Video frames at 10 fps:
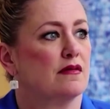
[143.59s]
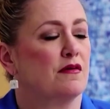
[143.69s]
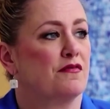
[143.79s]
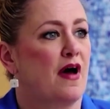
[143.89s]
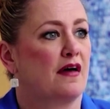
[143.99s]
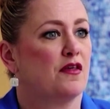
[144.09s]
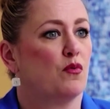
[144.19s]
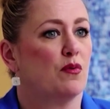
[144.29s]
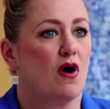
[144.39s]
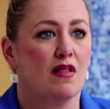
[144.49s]
the fact that
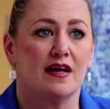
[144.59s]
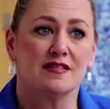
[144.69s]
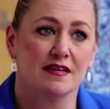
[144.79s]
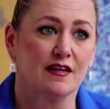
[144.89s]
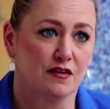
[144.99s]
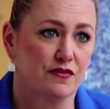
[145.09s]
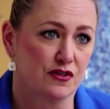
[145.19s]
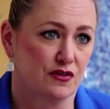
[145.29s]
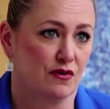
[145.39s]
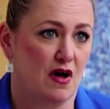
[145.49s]
we were all isolated for
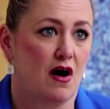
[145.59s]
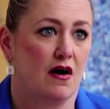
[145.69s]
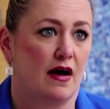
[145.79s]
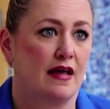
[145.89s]
so long,